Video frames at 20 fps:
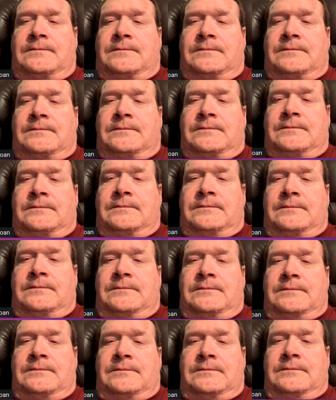
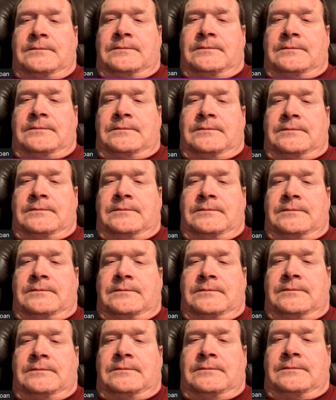
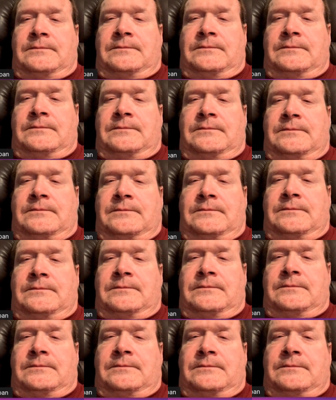
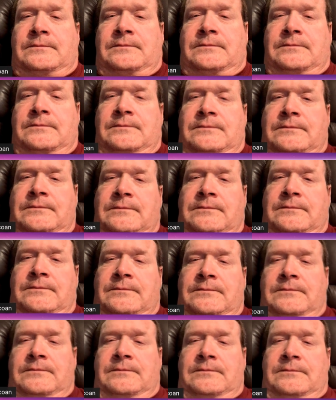The person shown says nothing.